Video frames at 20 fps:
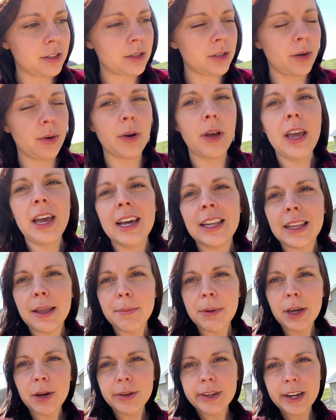So let
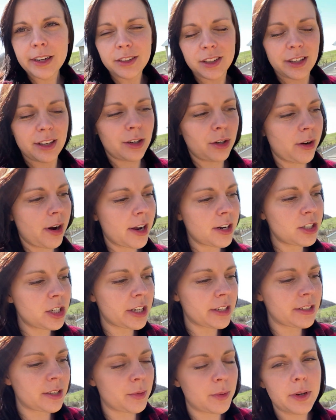me go down to the garage
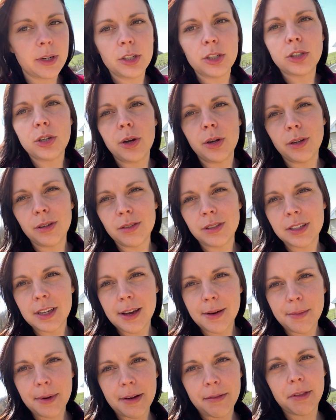because I want to show you
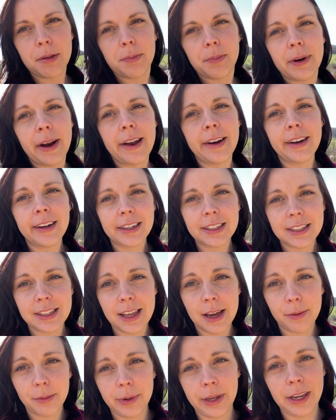some of the products
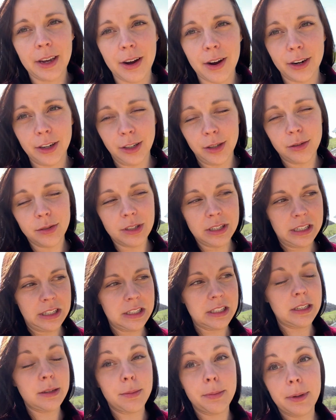that we are
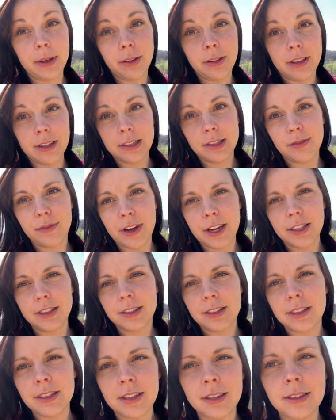using to build this
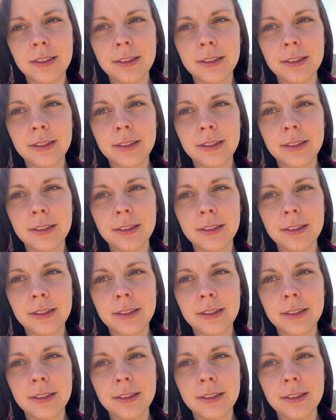fence.